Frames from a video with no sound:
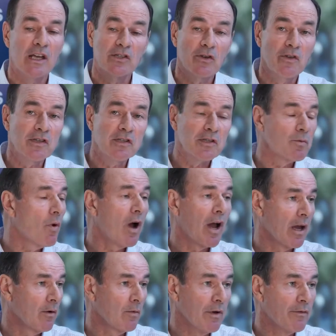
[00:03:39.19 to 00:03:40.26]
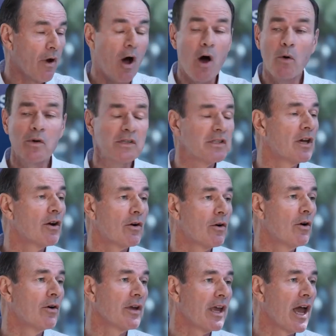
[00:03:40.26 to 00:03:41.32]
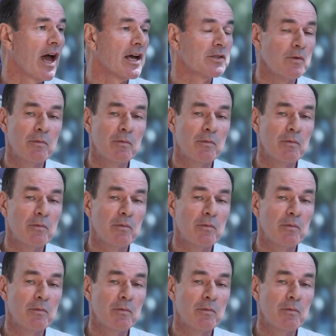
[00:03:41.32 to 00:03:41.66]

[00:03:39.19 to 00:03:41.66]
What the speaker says: So this is why we've always done our oil and gas.